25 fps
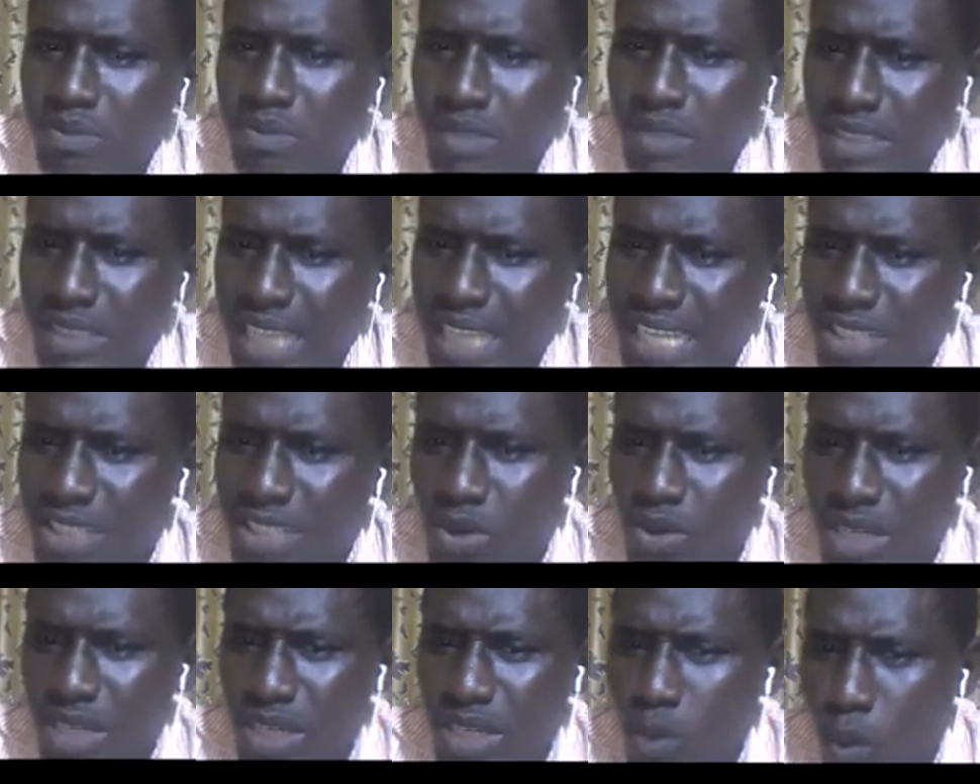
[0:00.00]
That's the
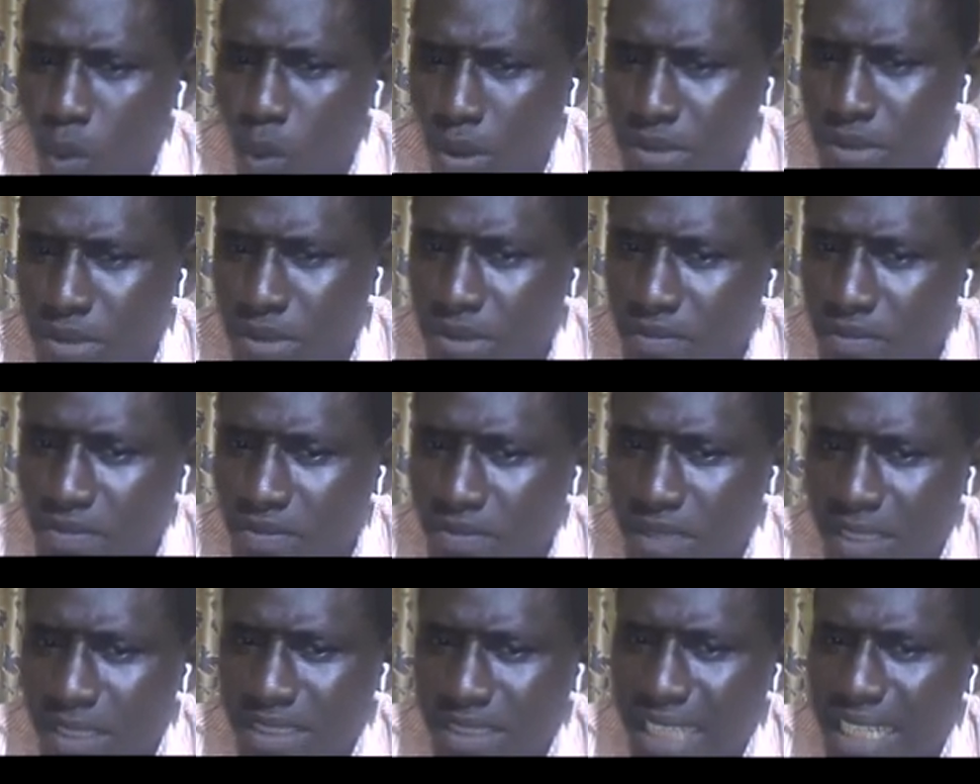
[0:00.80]
only one
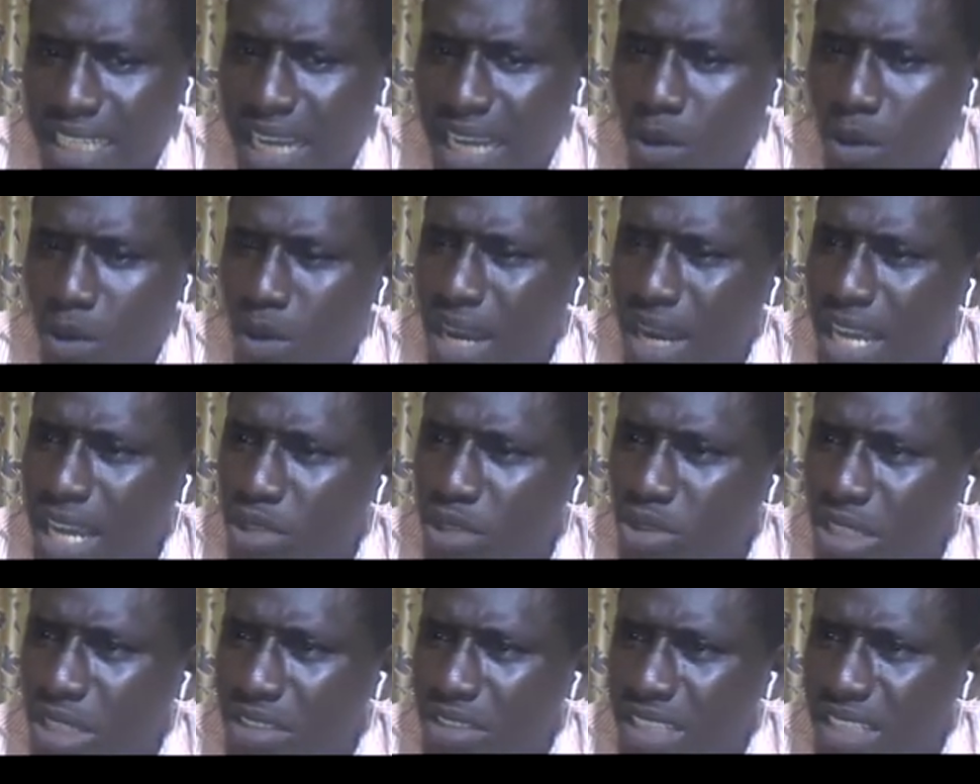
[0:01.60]
that they acquired in
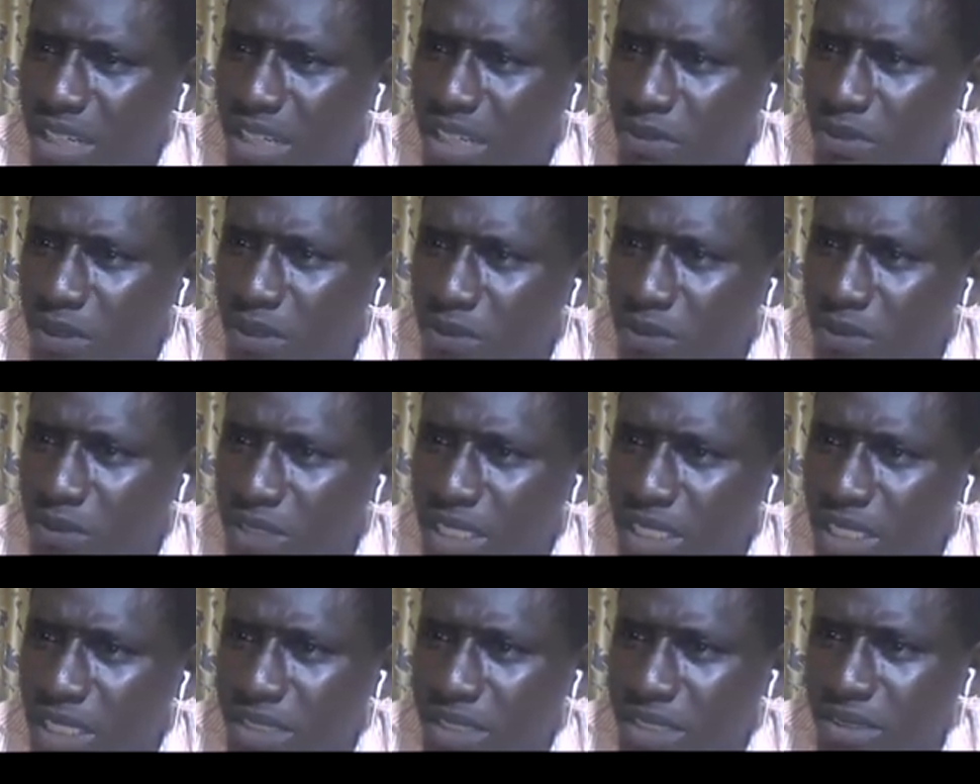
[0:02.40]

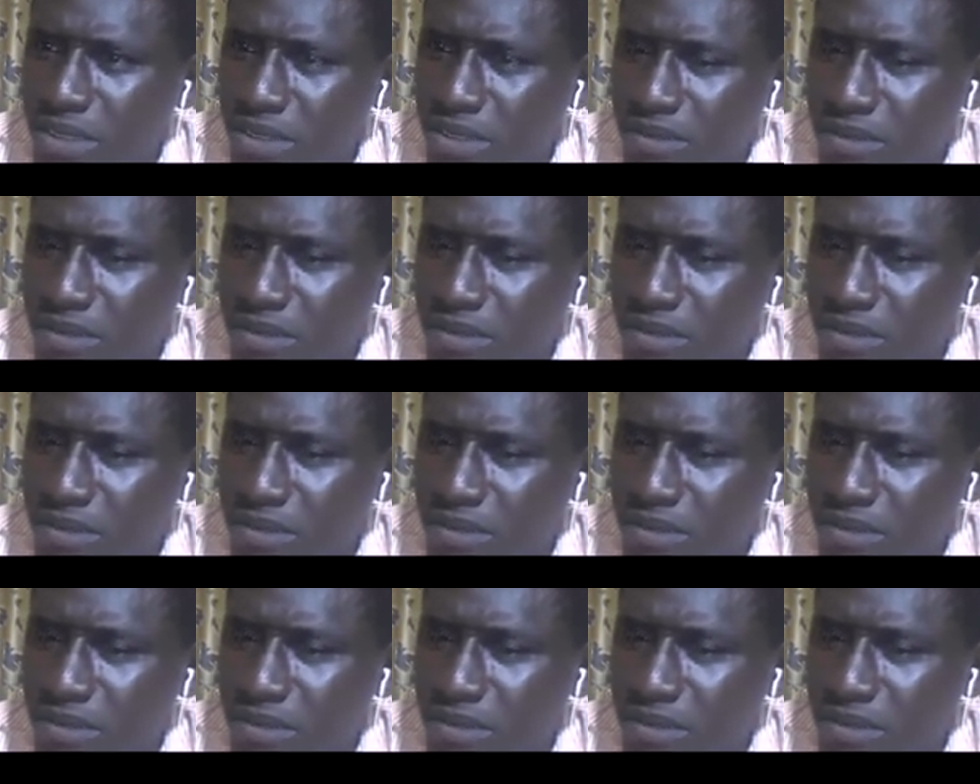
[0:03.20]
2015.